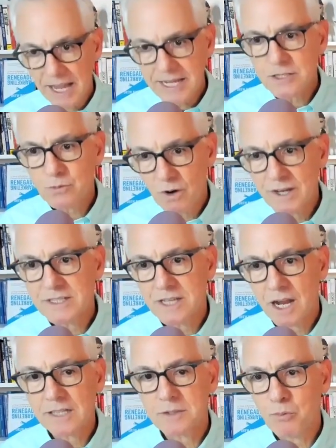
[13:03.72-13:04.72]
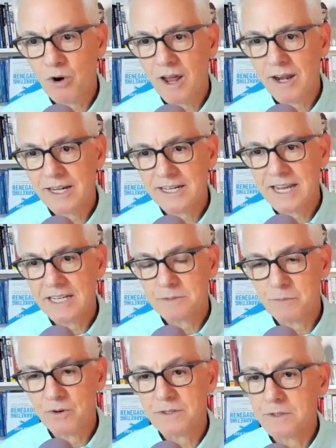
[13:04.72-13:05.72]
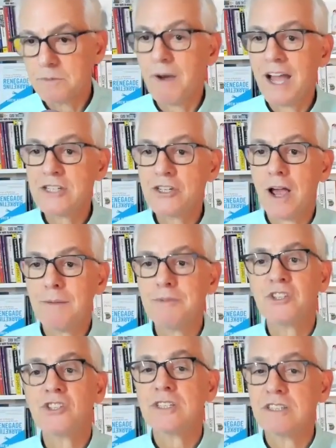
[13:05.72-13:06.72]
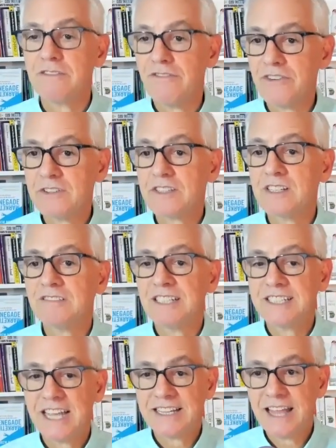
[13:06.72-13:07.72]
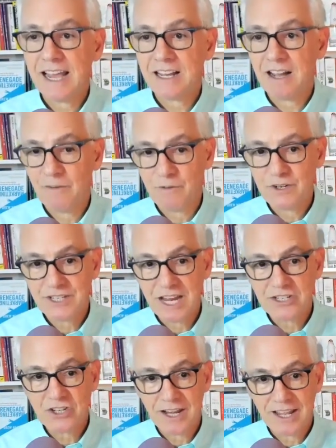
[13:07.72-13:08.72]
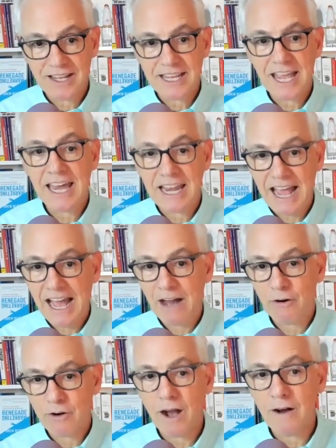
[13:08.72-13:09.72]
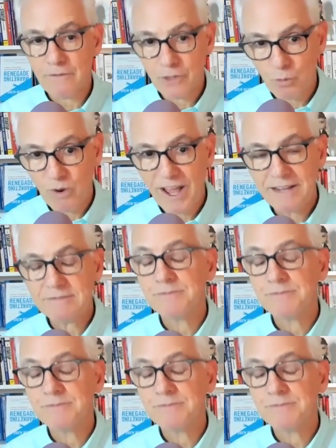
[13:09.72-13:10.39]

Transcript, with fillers: Clients want to talk to product experts. So my job is just to facilitate that conversation and get out of the way.